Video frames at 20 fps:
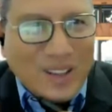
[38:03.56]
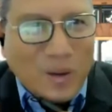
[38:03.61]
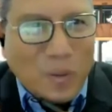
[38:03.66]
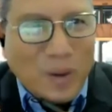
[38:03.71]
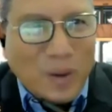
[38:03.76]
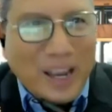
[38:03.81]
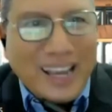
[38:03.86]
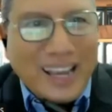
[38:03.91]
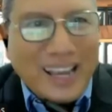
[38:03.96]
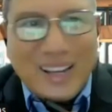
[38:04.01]
the
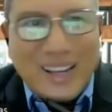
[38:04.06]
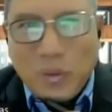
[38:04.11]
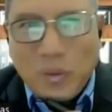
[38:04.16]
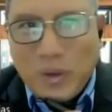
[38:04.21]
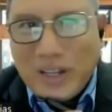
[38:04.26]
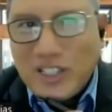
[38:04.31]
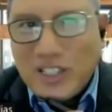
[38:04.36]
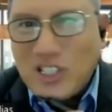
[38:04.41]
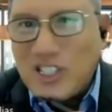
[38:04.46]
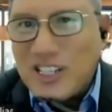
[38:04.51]
way in
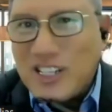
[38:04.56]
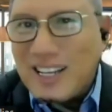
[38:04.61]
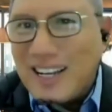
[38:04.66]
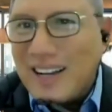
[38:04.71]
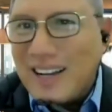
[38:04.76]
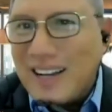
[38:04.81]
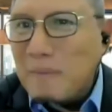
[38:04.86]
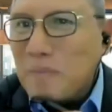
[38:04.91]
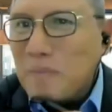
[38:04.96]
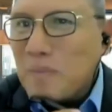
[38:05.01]
which
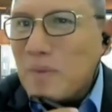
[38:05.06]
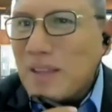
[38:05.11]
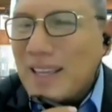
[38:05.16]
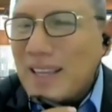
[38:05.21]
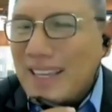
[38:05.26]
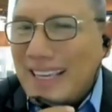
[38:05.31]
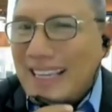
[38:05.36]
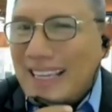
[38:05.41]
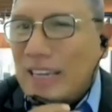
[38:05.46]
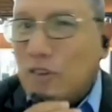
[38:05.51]

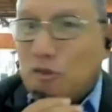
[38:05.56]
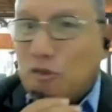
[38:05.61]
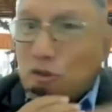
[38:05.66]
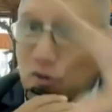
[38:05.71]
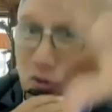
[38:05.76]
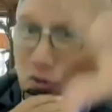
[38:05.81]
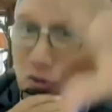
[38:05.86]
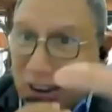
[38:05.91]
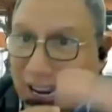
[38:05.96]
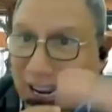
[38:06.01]
he
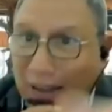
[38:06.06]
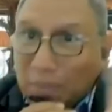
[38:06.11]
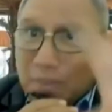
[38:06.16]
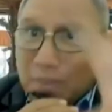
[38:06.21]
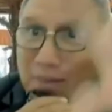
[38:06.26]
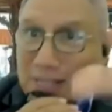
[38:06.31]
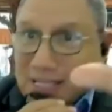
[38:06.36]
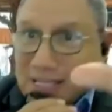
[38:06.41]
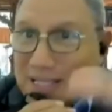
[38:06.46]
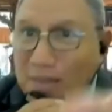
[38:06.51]

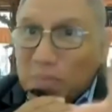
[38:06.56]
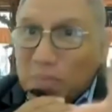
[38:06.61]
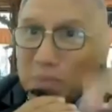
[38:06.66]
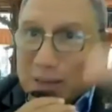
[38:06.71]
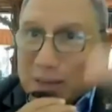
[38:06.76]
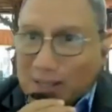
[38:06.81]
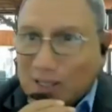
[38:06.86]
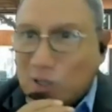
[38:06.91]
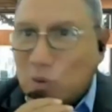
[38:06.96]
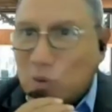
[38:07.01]
frames
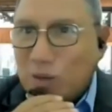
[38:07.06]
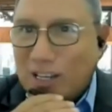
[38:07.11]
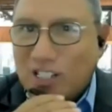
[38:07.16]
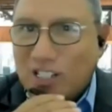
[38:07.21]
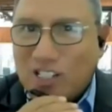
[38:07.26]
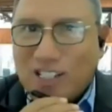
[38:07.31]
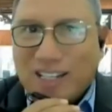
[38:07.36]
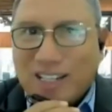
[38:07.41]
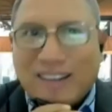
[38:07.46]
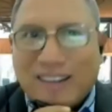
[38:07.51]

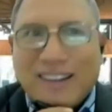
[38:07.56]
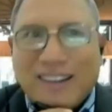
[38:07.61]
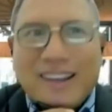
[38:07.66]
persuasion.